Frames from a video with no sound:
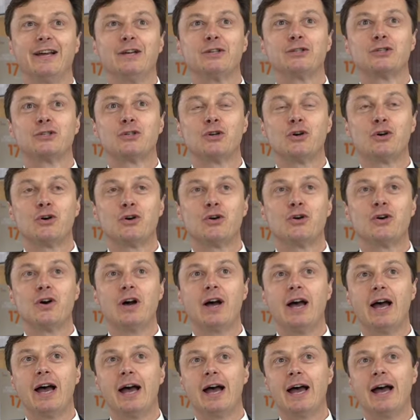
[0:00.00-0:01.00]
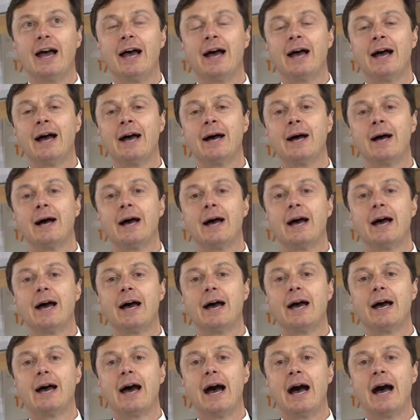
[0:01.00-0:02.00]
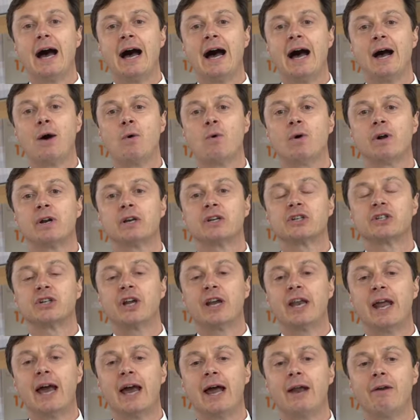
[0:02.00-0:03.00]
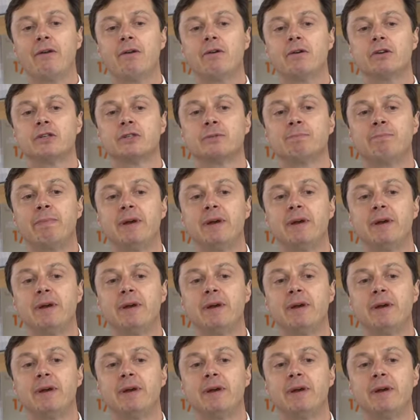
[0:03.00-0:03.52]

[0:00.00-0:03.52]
So our scenario is